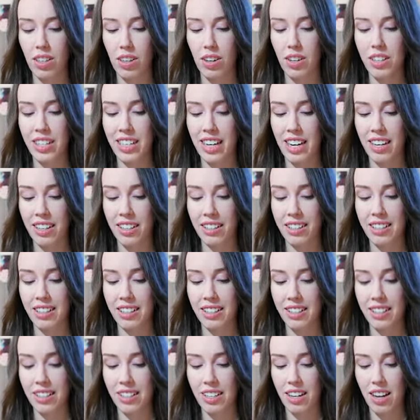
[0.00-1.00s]

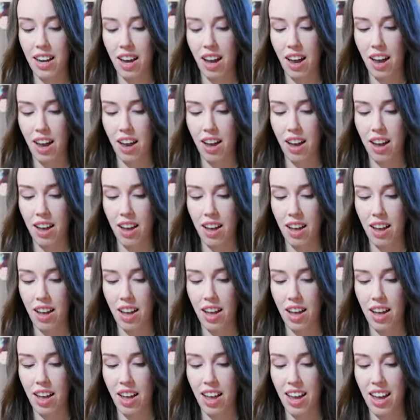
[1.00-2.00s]
Gotenks.
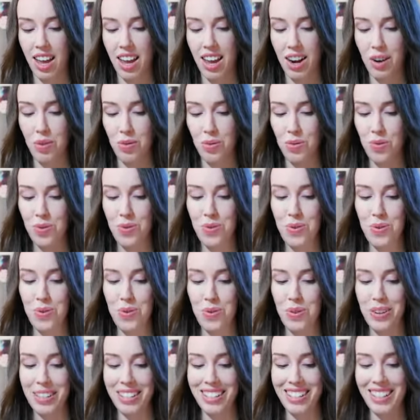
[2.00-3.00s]
And
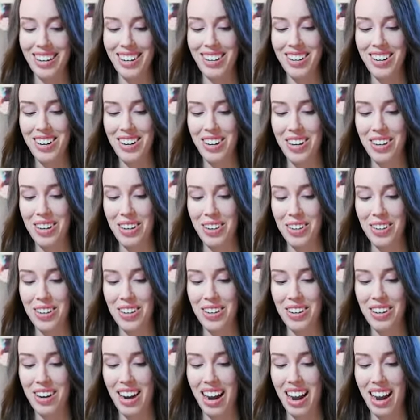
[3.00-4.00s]
ooh, Son
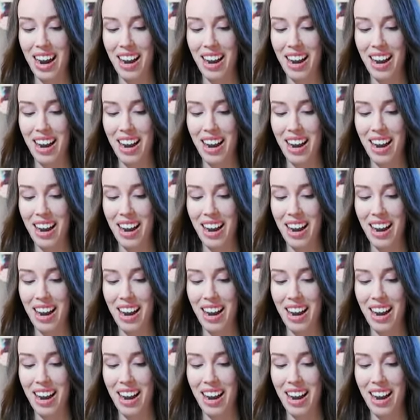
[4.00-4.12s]
Goku